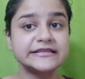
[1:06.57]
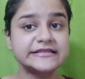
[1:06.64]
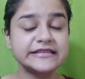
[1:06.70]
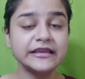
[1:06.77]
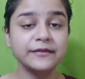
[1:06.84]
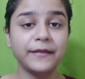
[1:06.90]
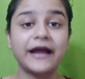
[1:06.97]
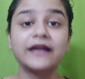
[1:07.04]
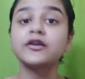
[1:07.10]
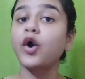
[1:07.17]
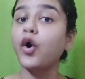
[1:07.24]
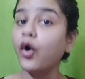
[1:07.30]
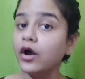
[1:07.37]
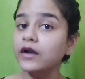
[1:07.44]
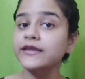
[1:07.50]
CMAT
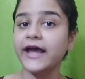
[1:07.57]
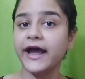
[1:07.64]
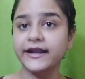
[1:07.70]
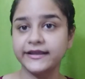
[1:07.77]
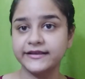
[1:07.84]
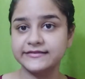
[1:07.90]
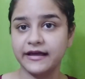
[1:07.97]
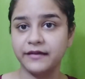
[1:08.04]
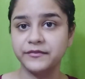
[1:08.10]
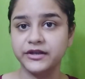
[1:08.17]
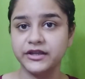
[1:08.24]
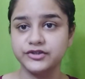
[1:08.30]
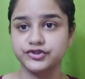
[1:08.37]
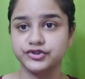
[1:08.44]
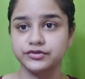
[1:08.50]
or CAT
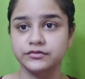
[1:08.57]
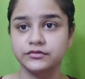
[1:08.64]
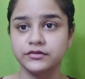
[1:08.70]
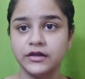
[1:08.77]
examination.